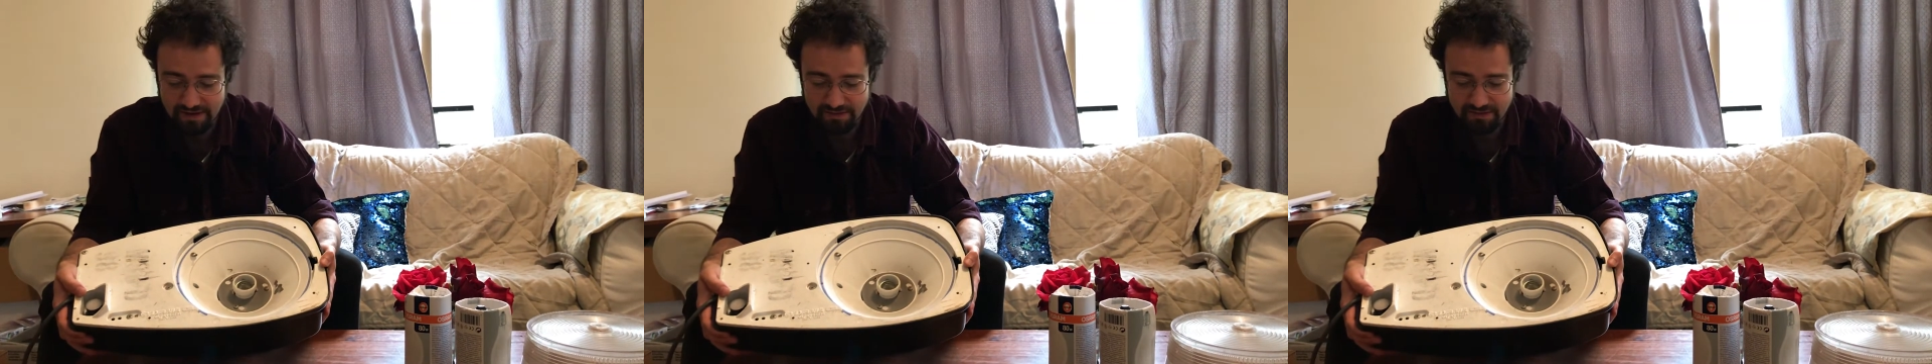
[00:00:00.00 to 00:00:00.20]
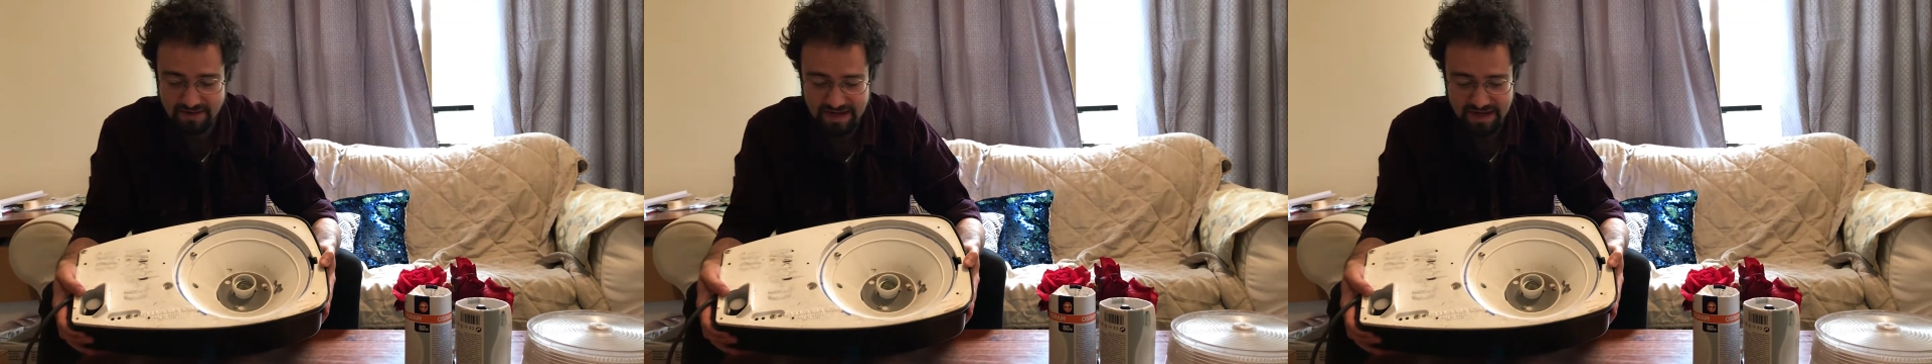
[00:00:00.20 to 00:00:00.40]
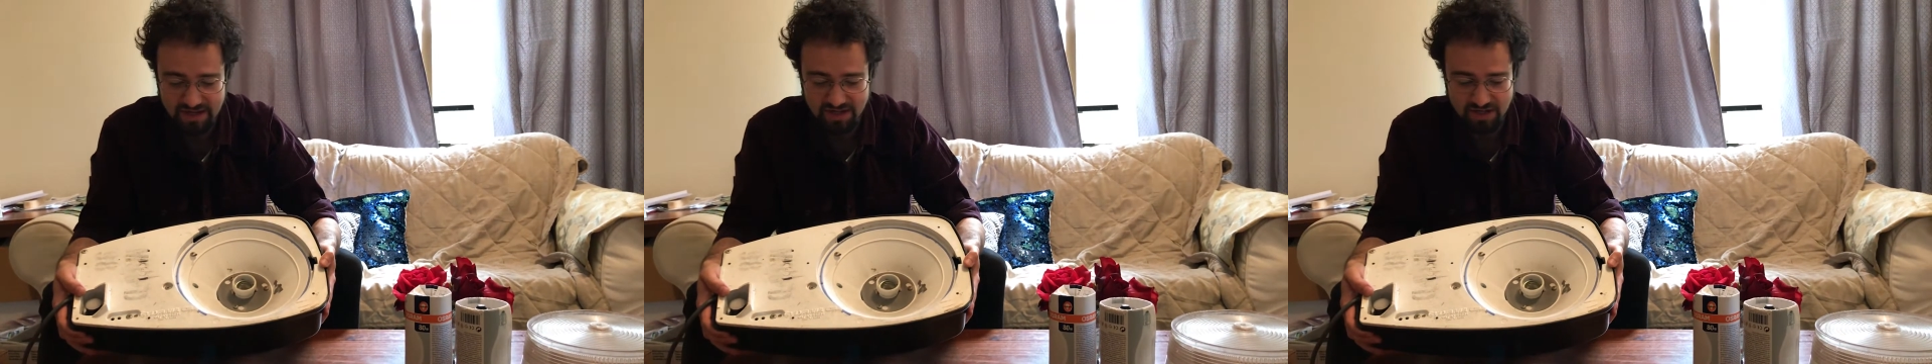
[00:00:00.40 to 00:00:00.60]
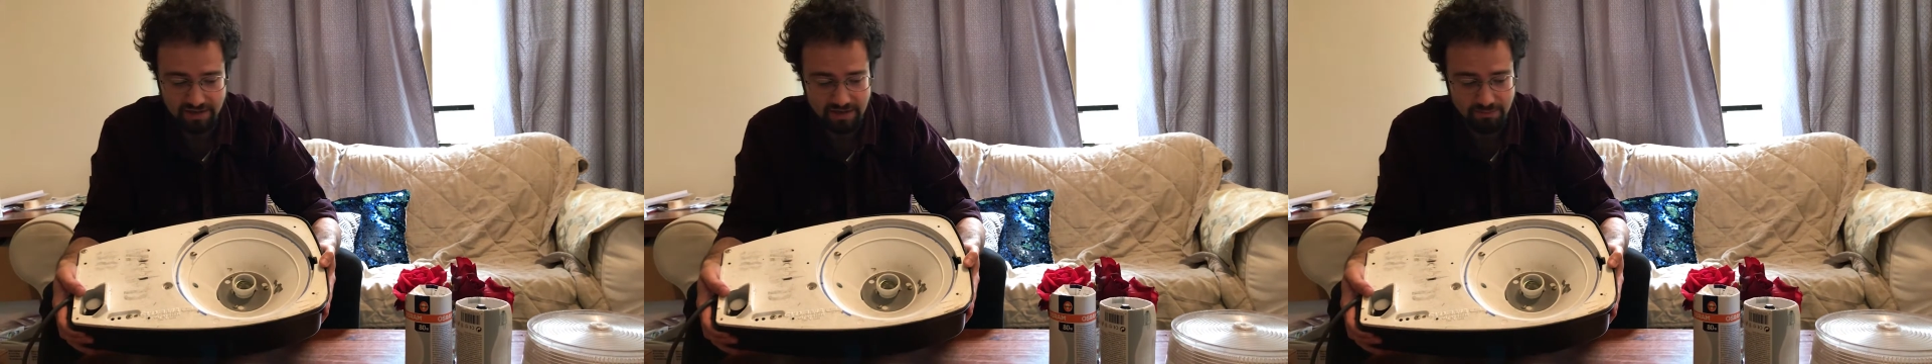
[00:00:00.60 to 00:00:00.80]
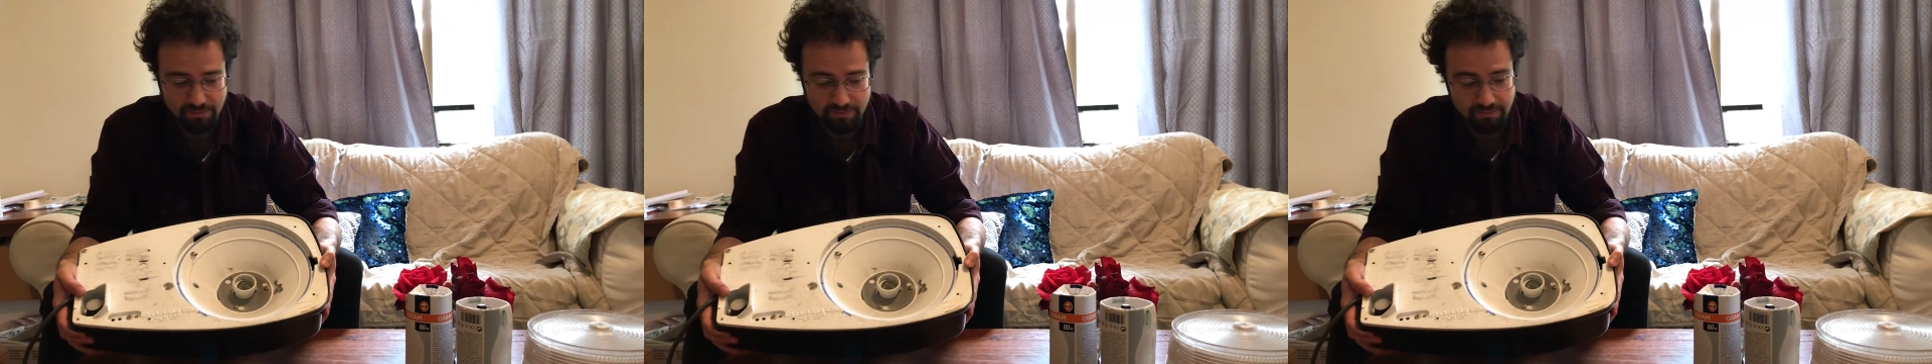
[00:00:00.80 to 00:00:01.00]
was
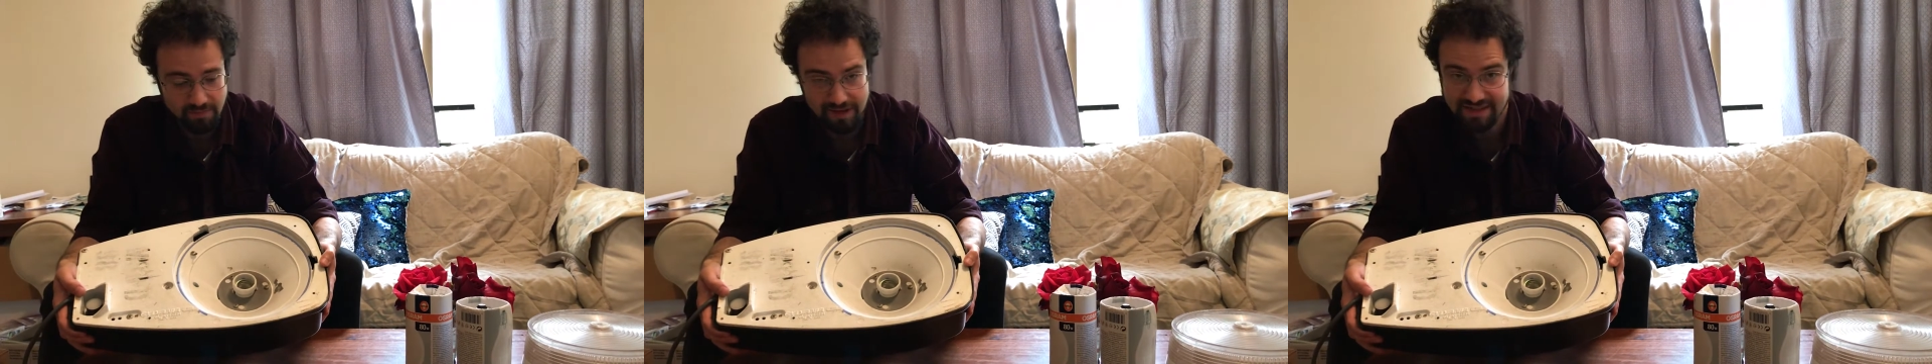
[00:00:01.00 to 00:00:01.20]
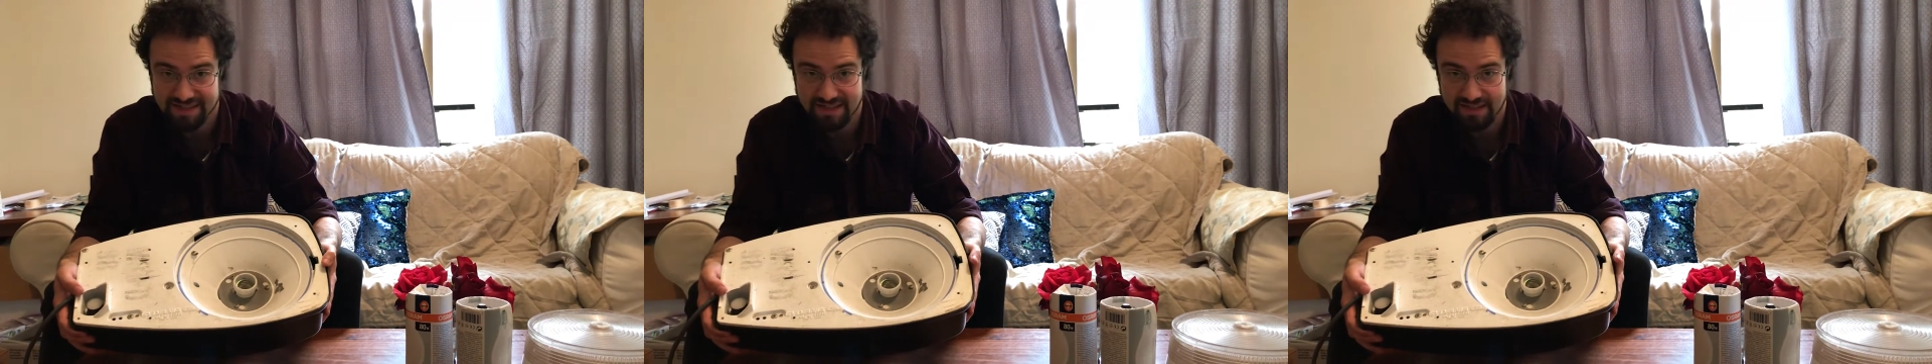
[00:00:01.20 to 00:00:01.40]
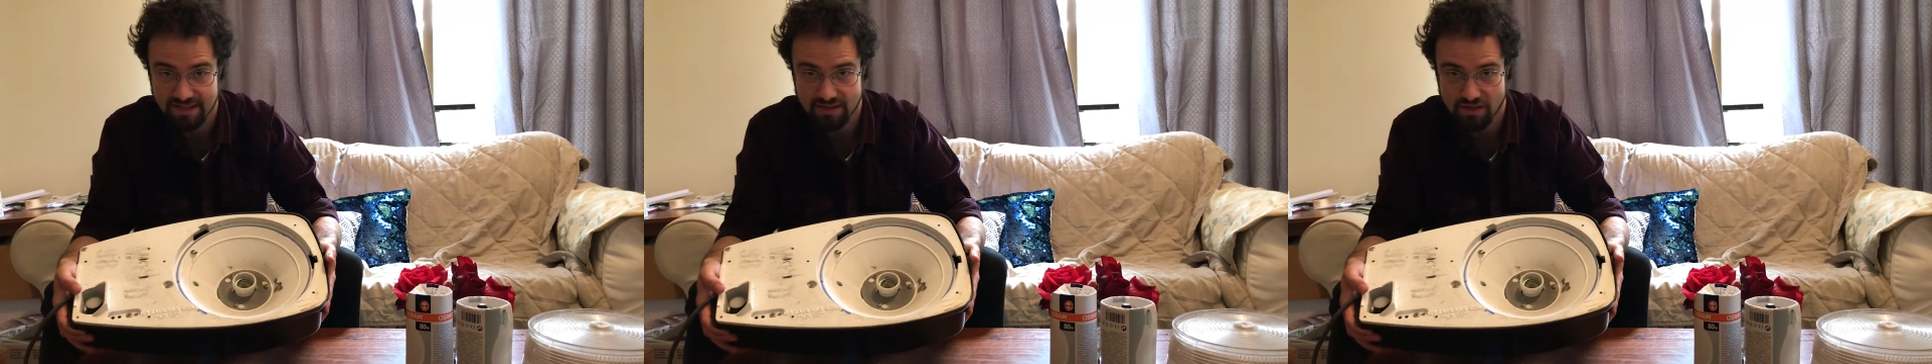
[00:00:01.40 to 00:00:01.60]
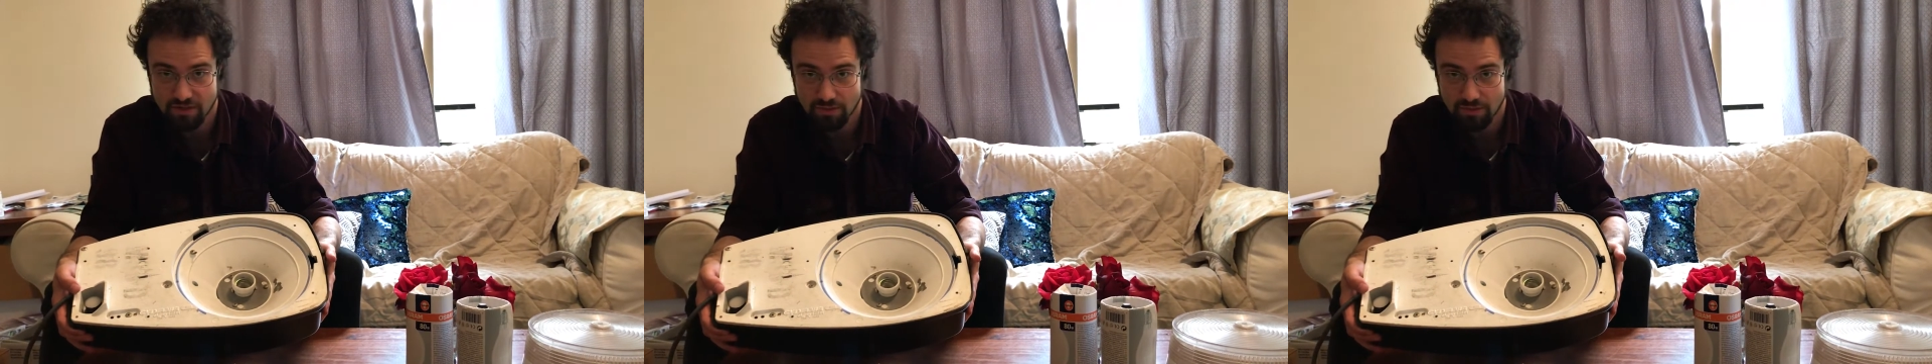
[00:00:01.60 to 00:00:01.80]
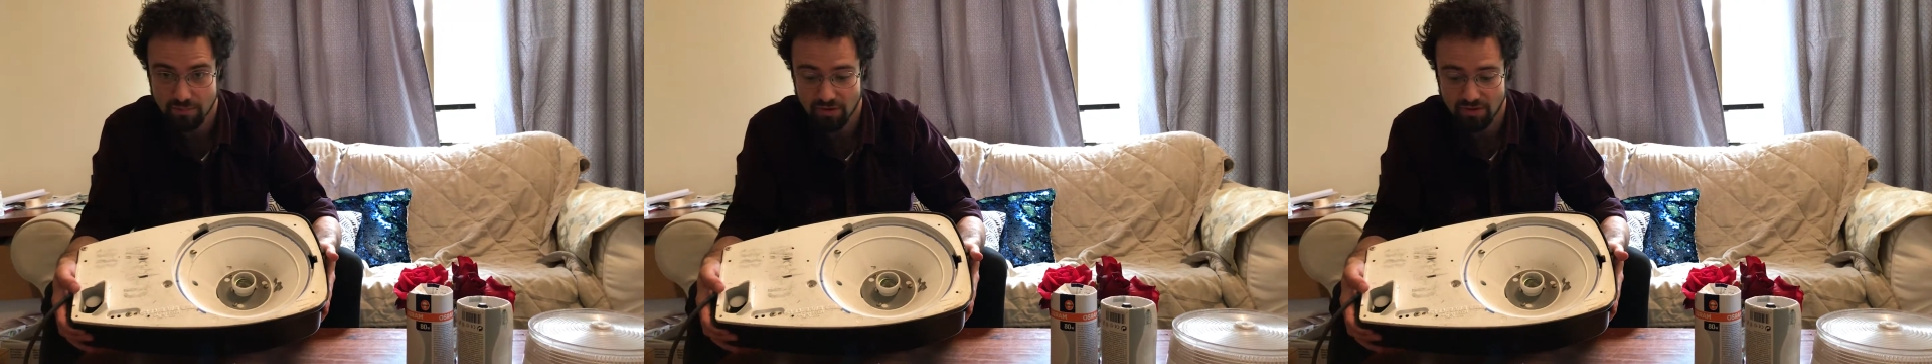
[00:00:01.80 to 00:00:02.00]
actually basically
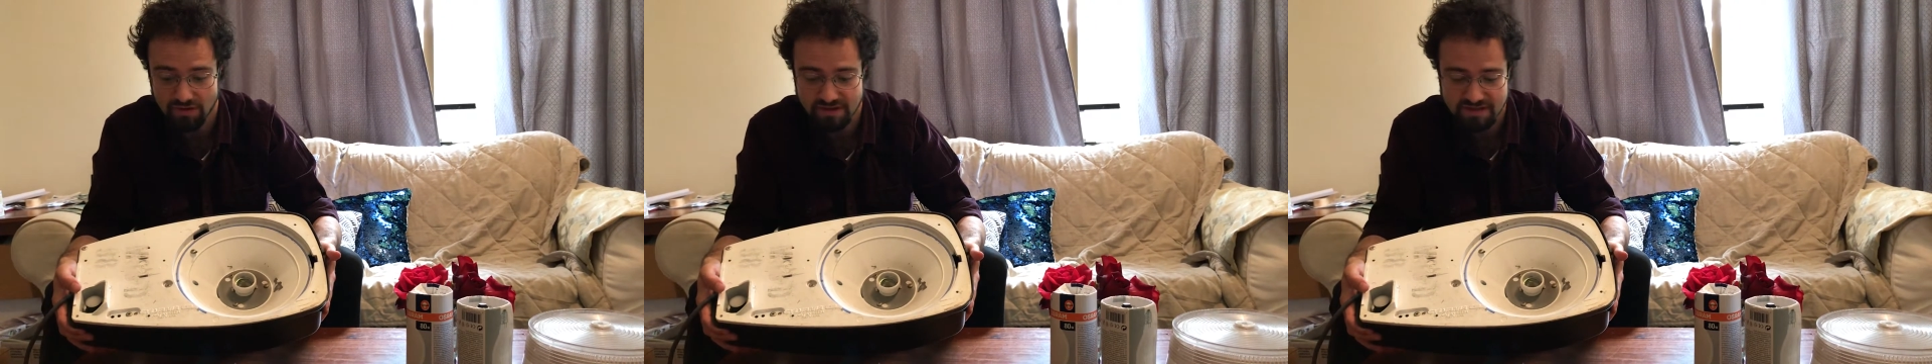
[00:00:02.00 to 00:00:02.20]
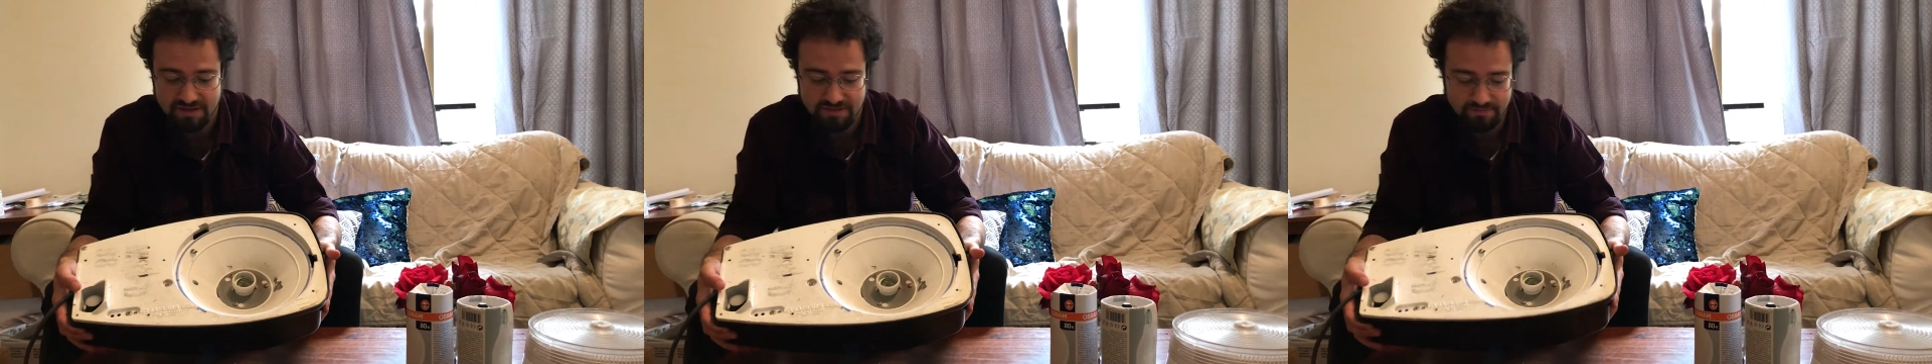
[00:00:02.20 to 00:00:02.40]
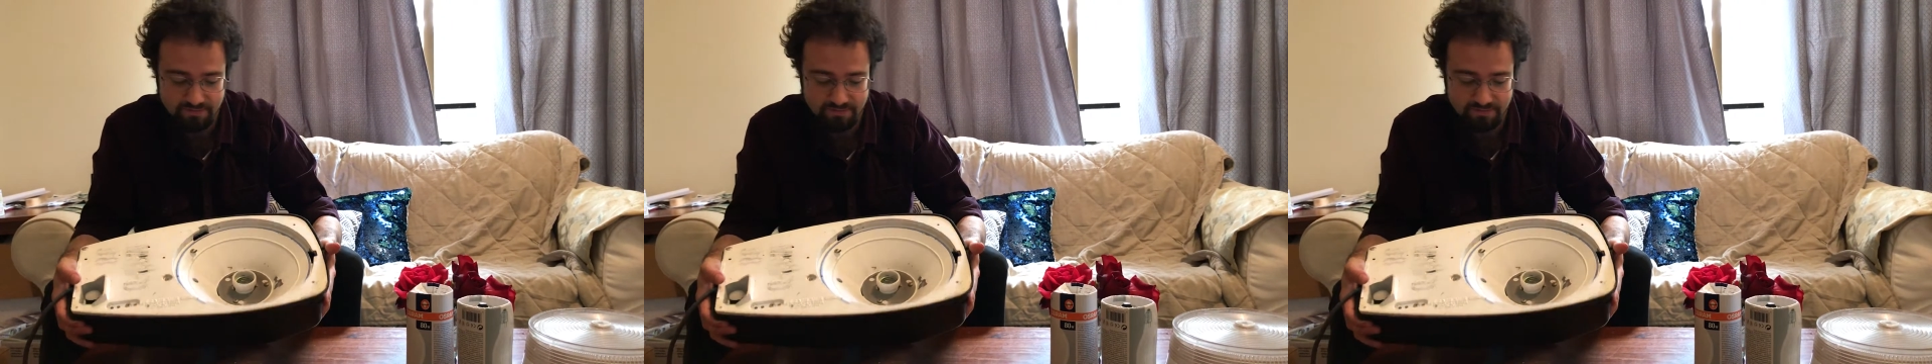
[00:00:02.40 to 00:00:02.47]
new in box.